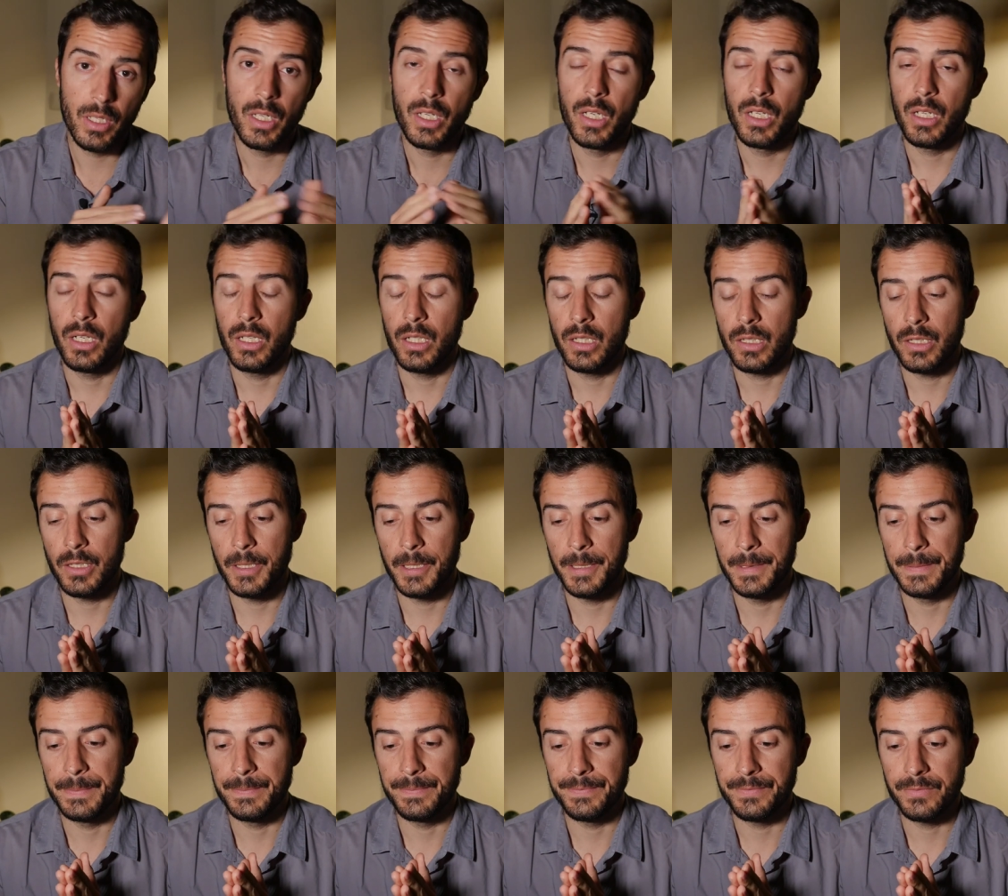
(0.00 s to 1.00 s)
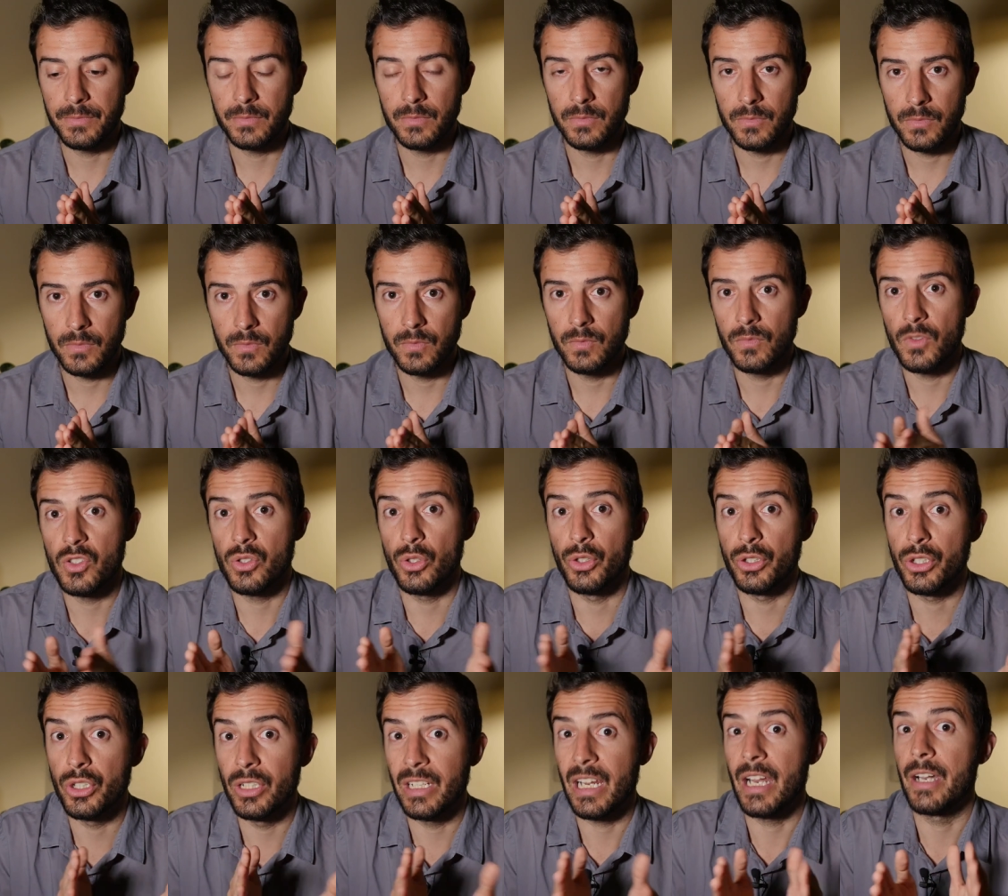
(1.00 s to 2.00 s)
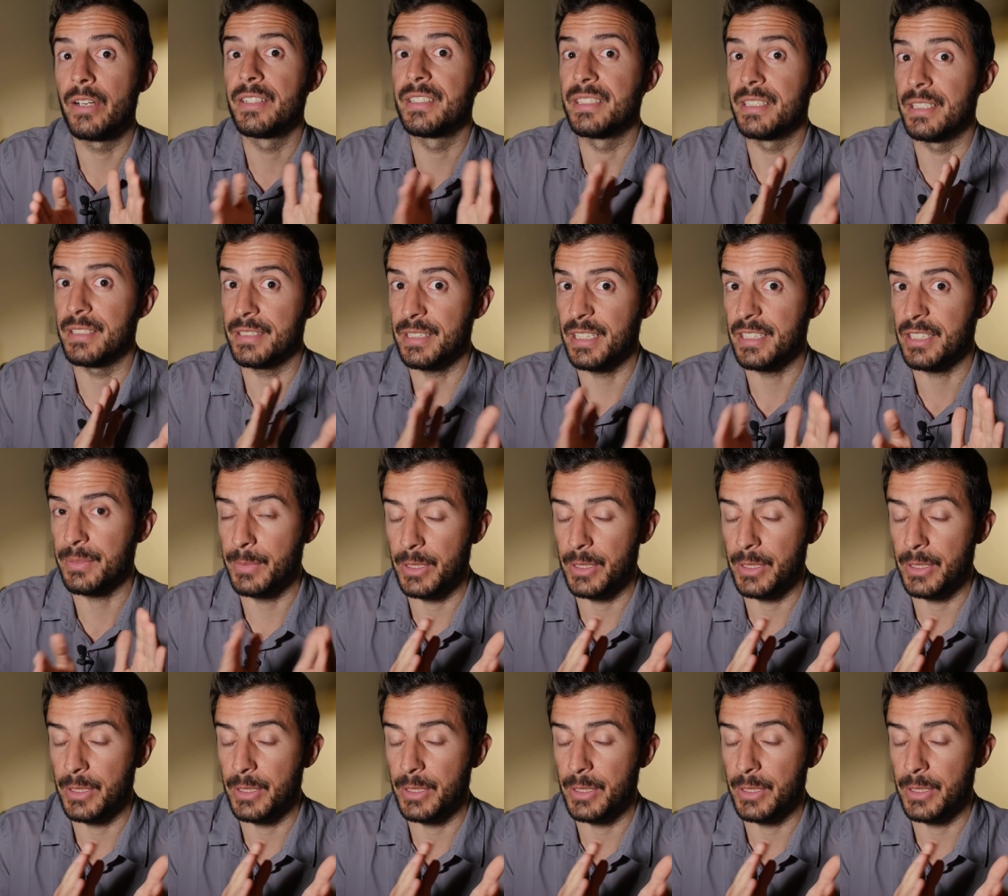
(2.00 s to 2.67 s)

um, circularity assessment?